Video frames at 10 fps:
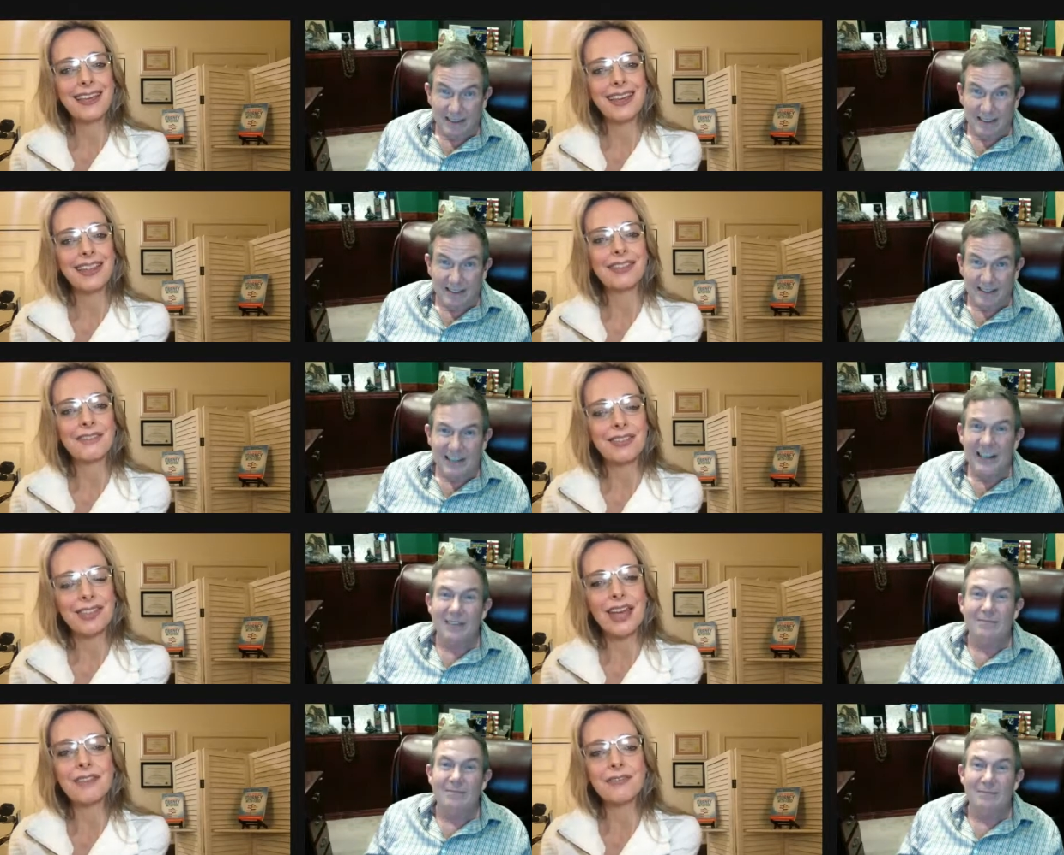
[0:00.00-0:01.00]
Speaker 1: that. Yeah.
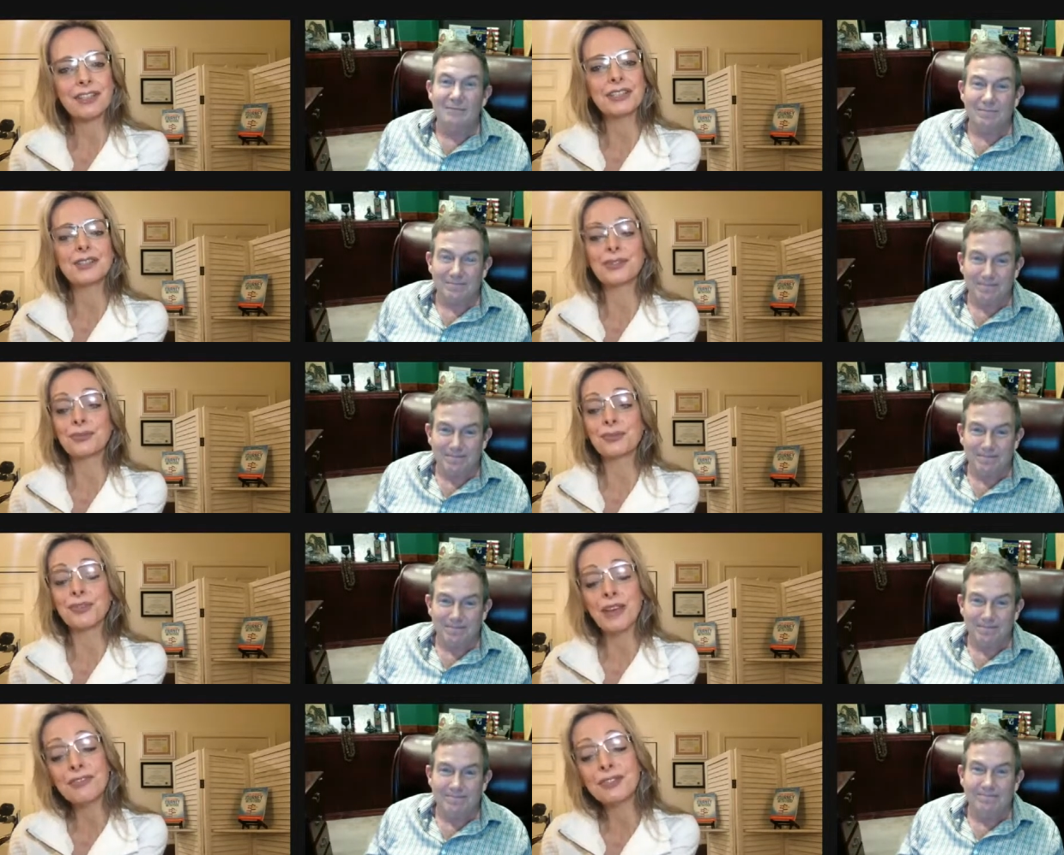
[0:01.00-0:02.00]
That feels
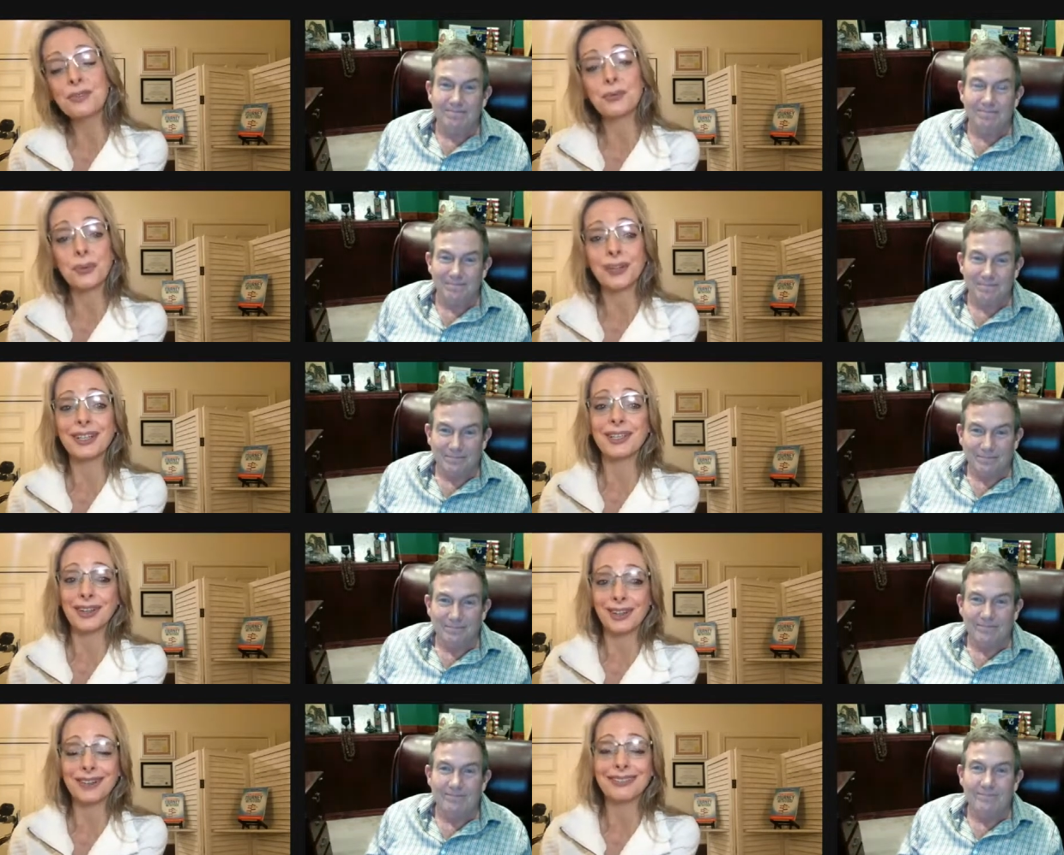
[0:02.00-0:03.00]
that feels really
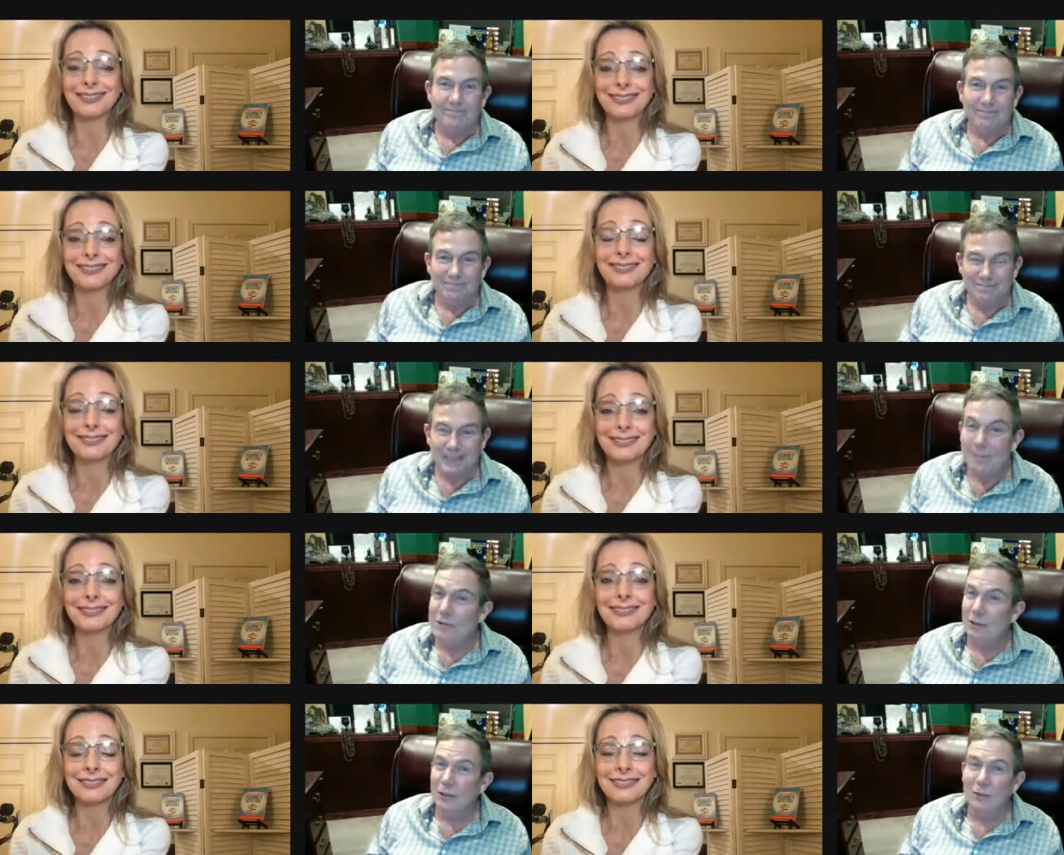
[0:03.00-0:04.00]
good.
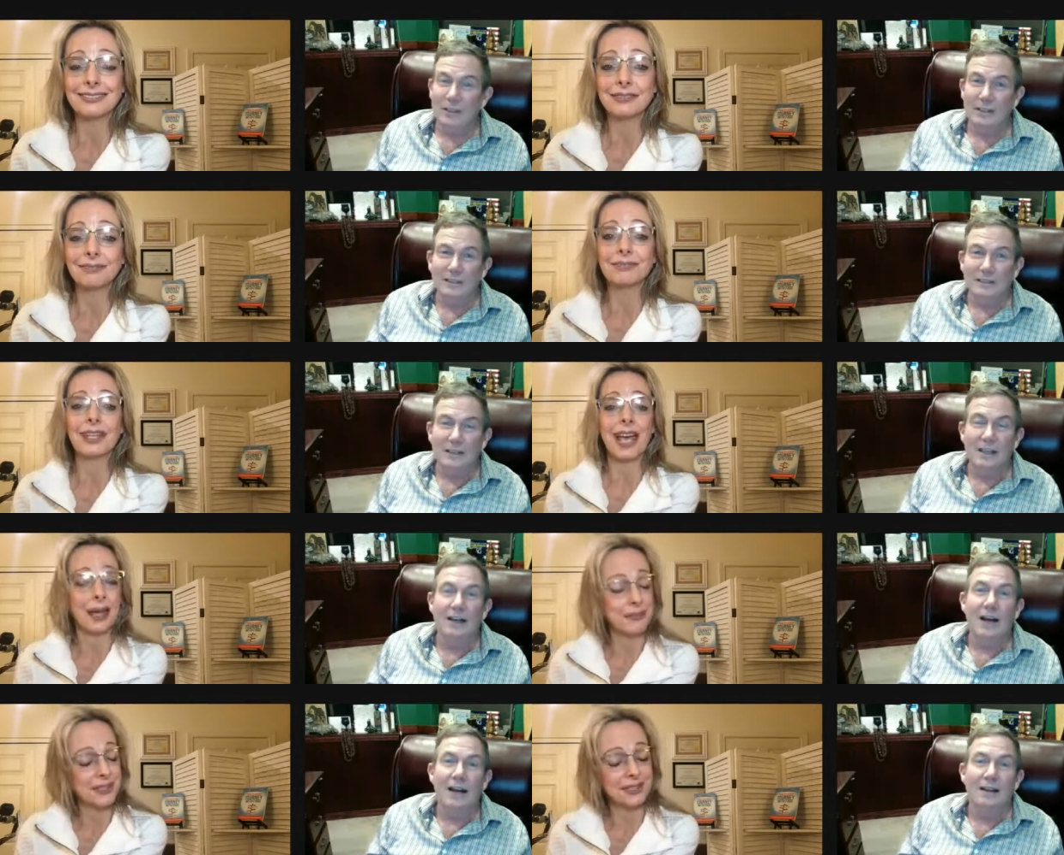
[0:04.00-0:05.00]
Speaker 2: Absolutely.
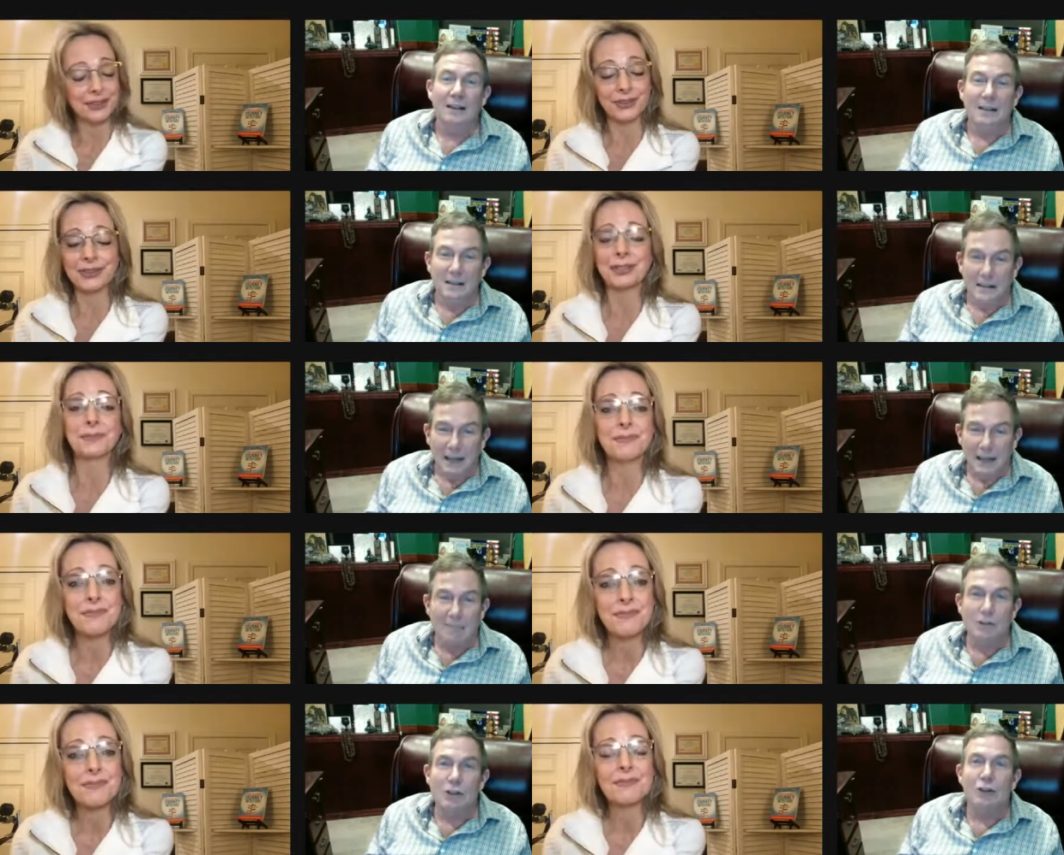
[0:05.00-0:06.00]
Yeah.
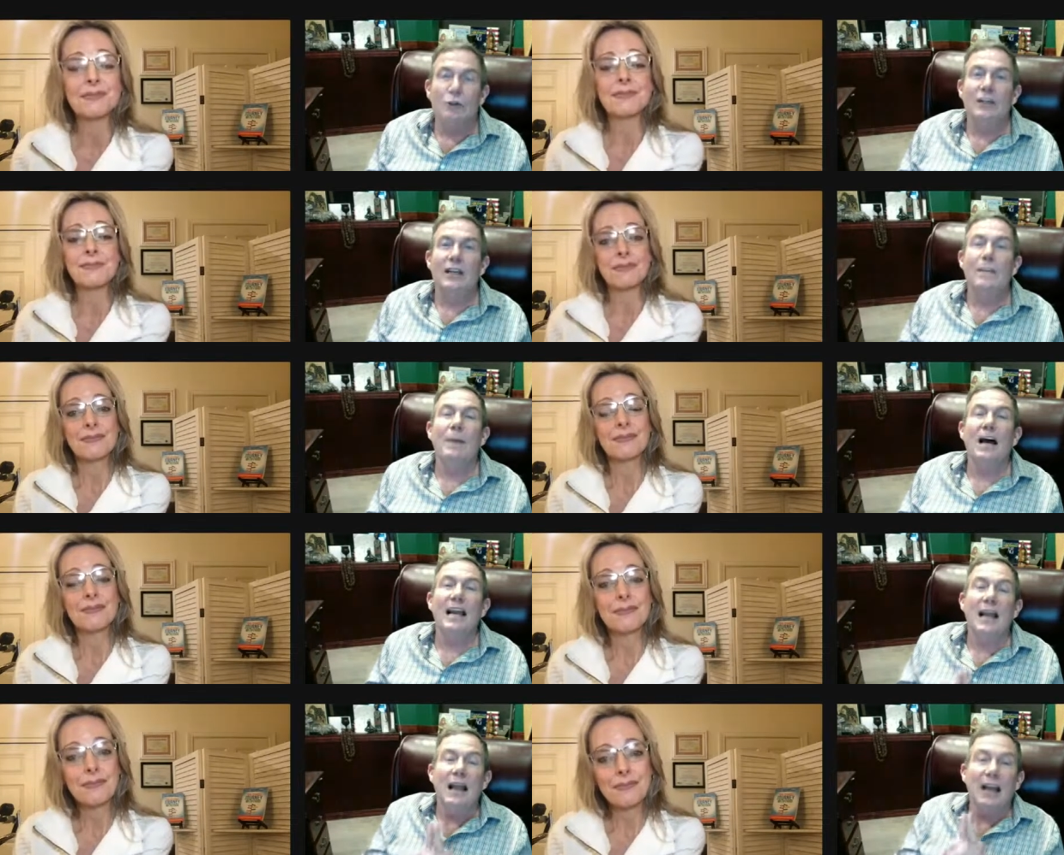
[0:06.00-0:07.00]
Absolutely.
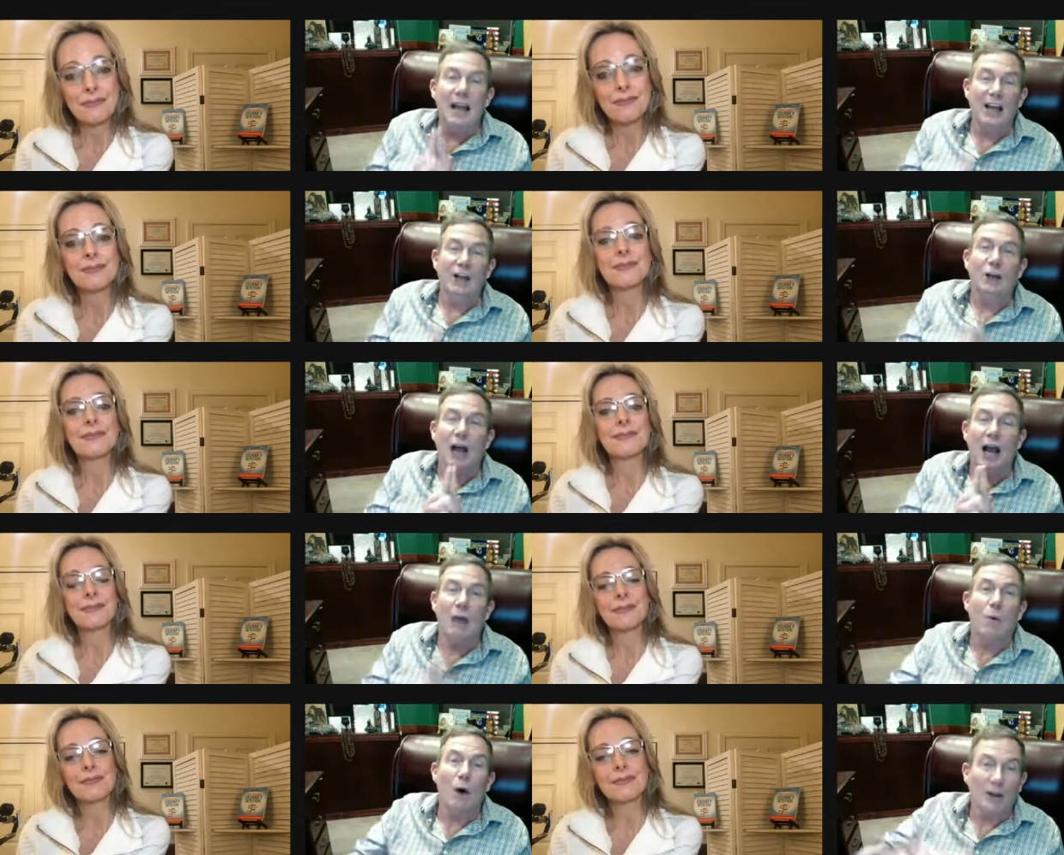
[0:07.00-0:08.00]
By heck or high
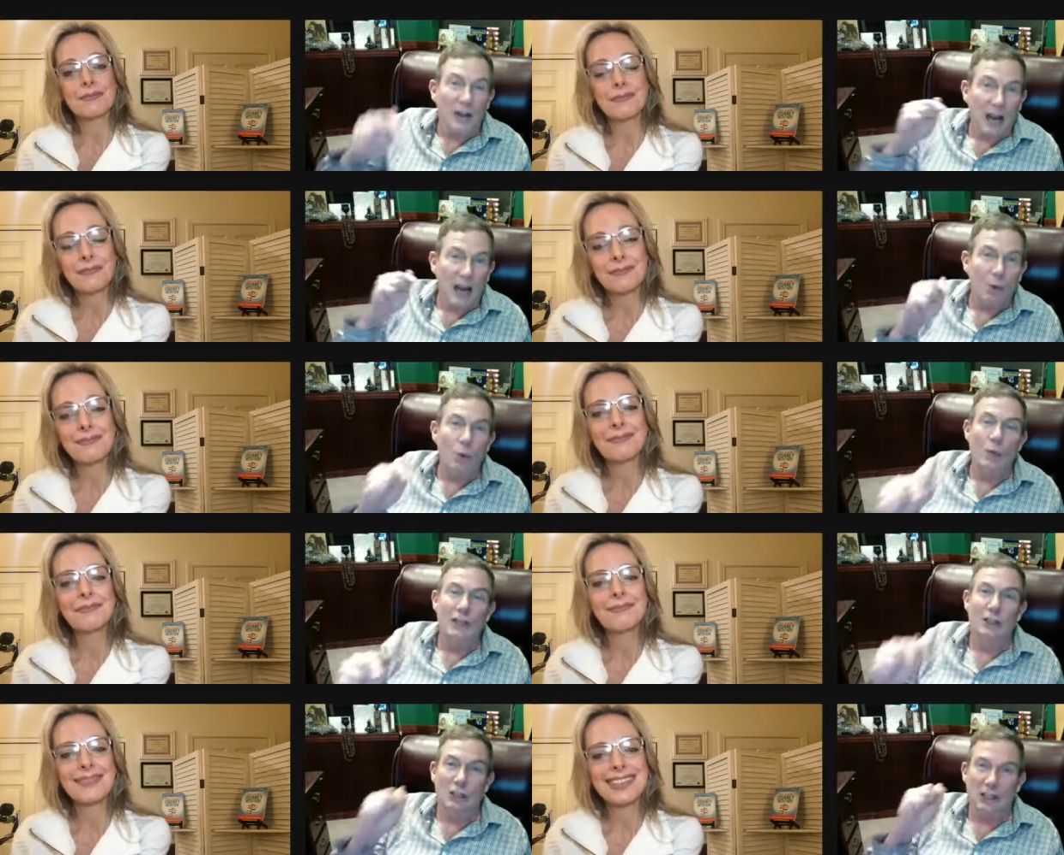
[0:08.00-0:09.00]
water, I
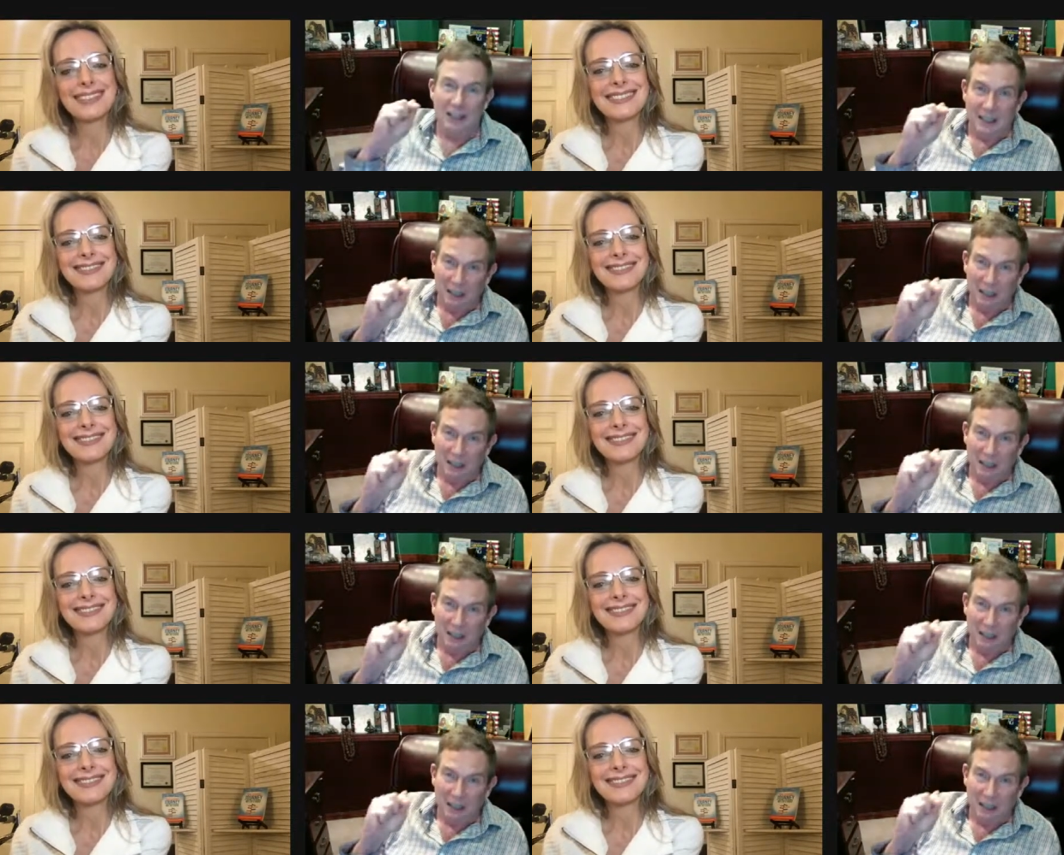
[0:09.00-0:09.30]
will